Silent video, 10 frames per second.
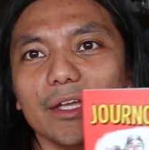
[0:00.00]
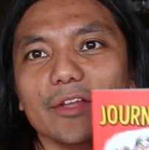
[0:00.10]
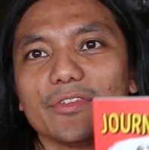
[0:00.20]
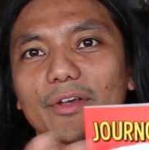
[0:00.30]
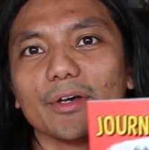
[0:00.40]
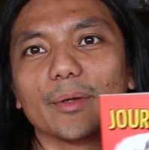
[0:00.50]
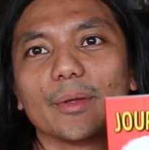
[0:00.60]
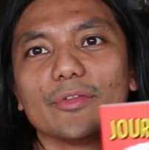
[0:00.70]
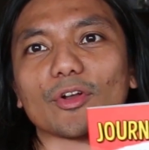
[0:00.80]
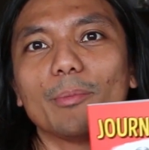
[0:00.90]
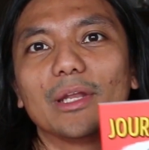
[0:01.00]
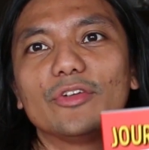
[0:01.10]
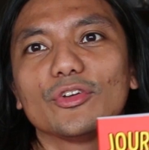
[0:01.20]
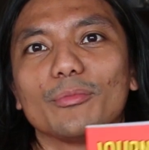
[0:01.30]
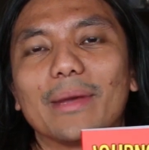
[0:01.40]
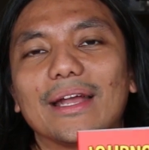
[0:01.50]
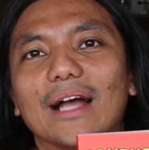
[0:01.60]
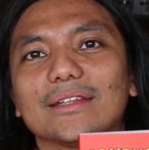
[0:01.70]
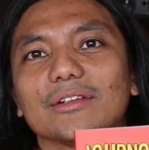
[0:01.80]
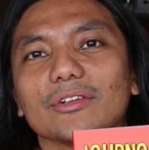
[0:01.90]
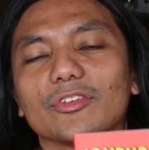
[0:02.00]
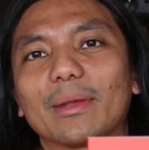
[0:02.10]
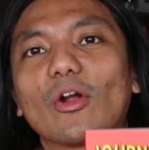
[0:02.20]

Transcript: It's a compilation of my articles,